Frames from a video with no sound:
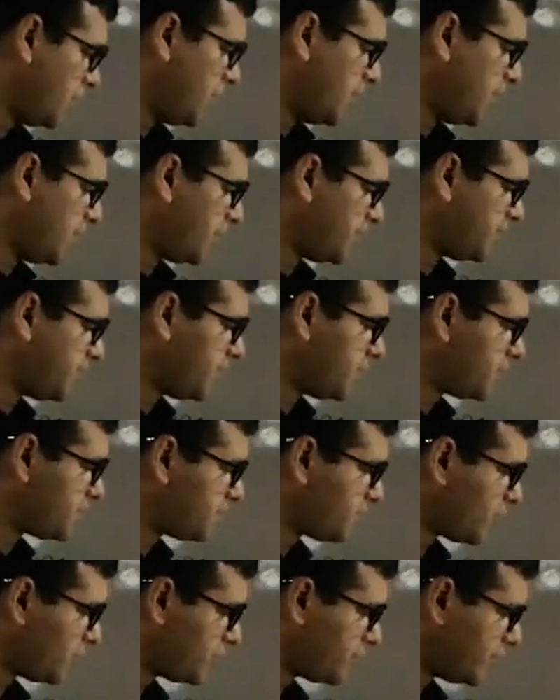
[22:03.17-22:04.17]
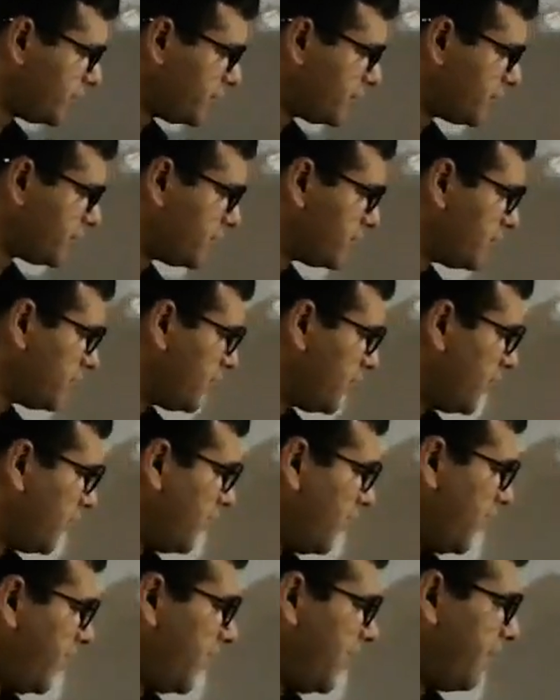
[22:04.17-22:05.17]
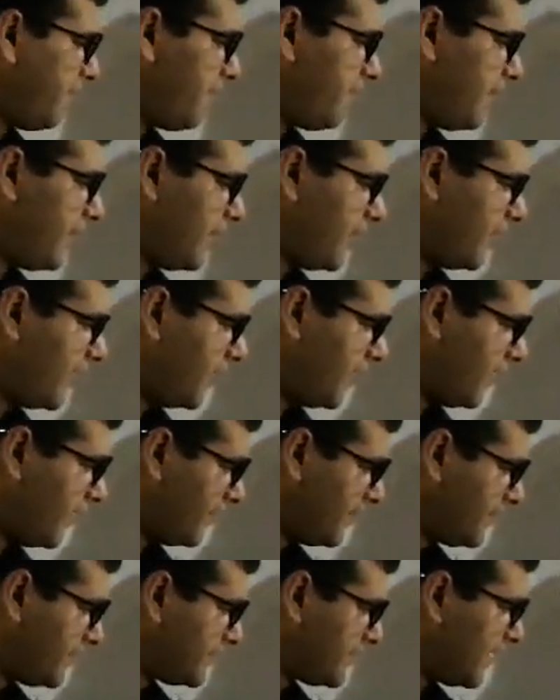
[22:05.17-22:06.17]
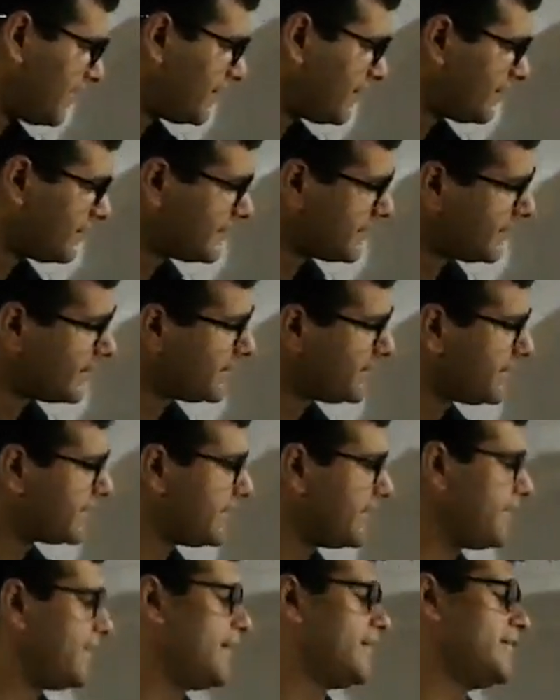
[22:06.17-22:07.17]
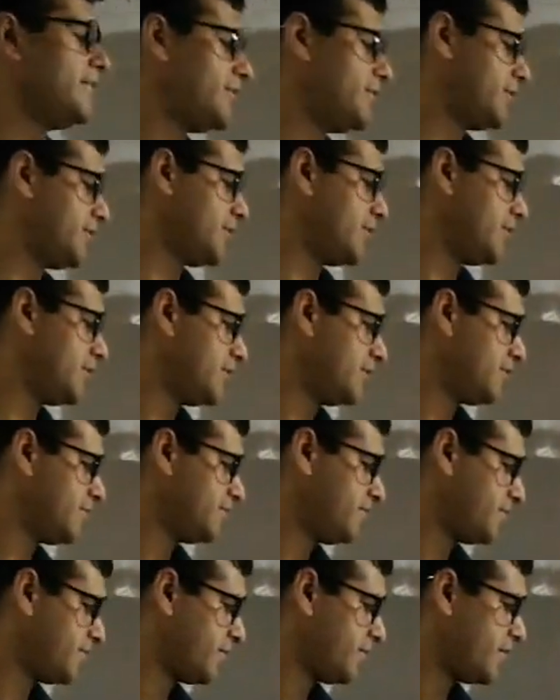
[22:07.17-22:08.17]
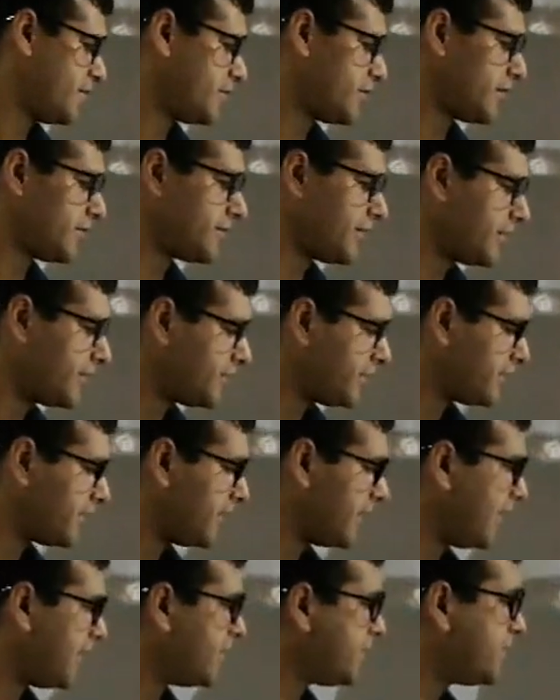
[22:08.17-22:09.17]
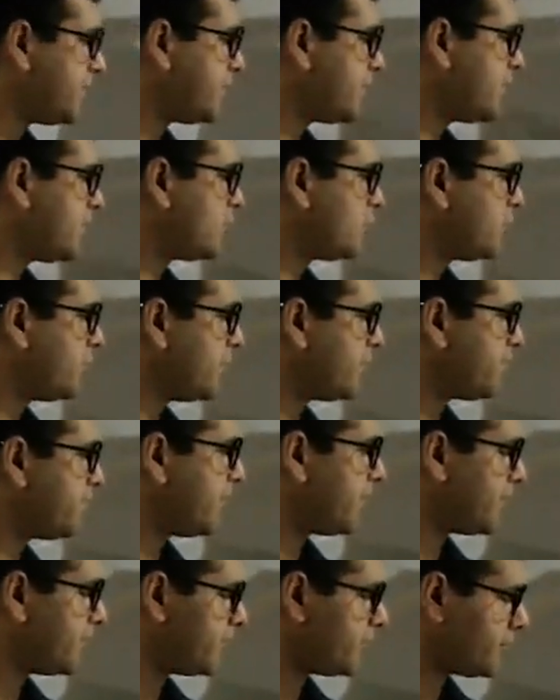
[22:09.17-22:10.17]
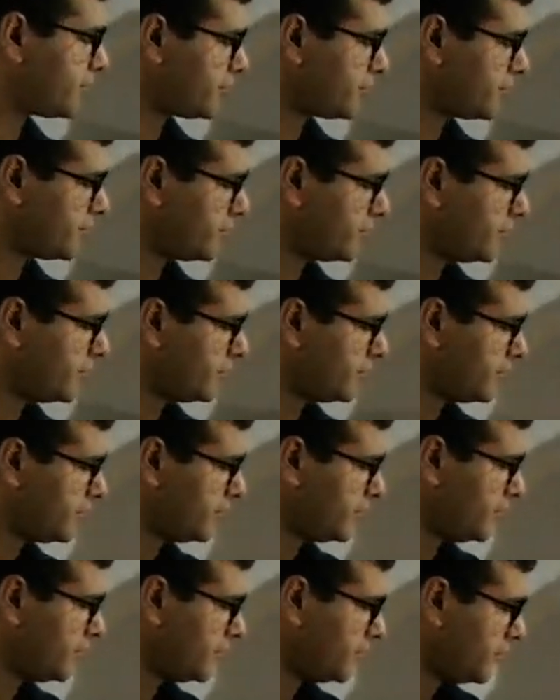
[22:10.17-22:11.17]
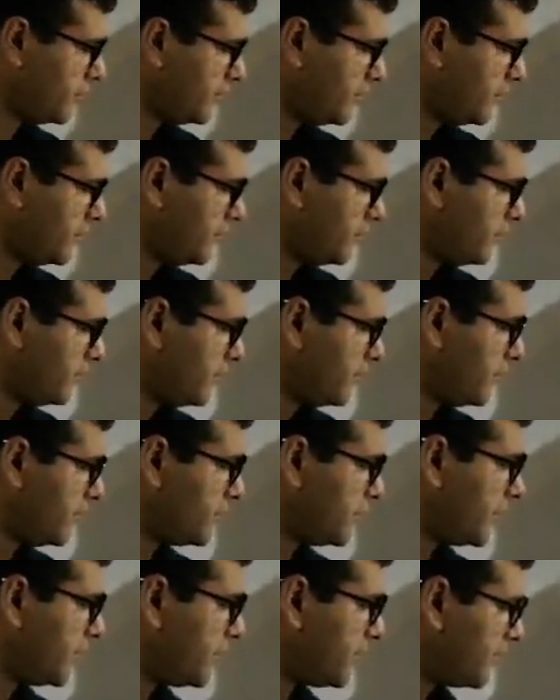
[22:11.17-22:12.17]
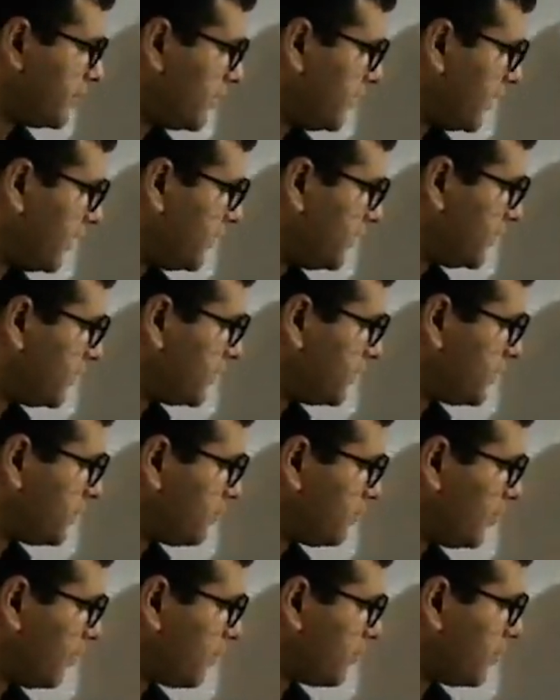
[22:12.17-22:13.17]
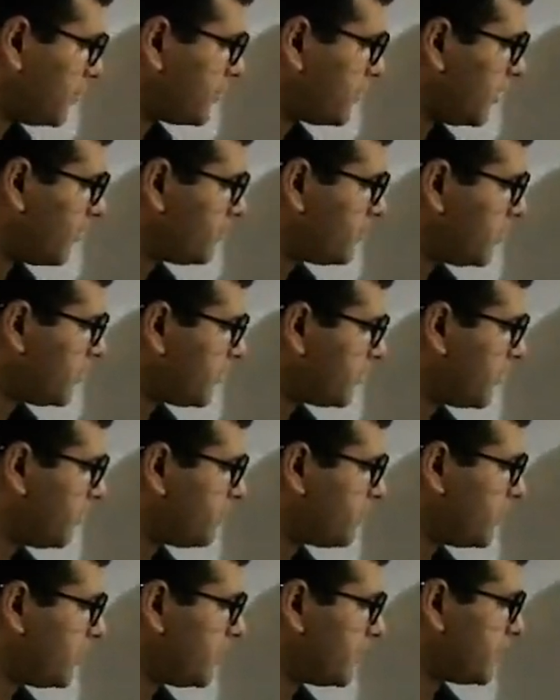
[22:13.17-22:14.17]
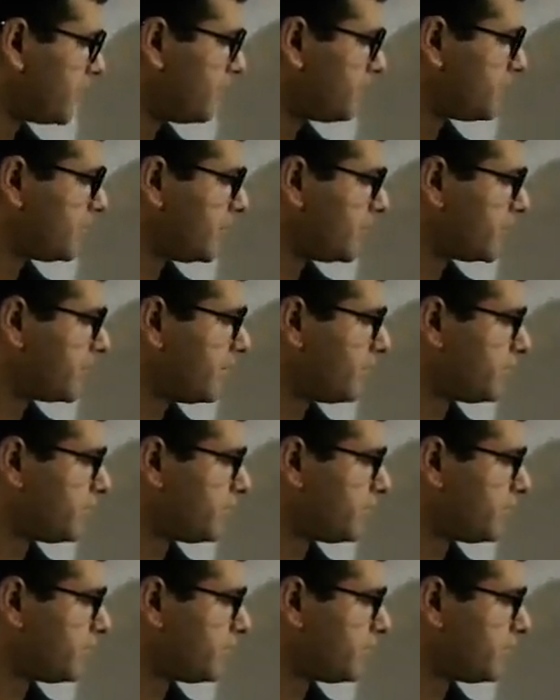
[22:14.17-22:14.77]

and these progenies are genetically identical. These are genetically identical to their parents. Genetically identical. We have got capital R, capital R, capital R,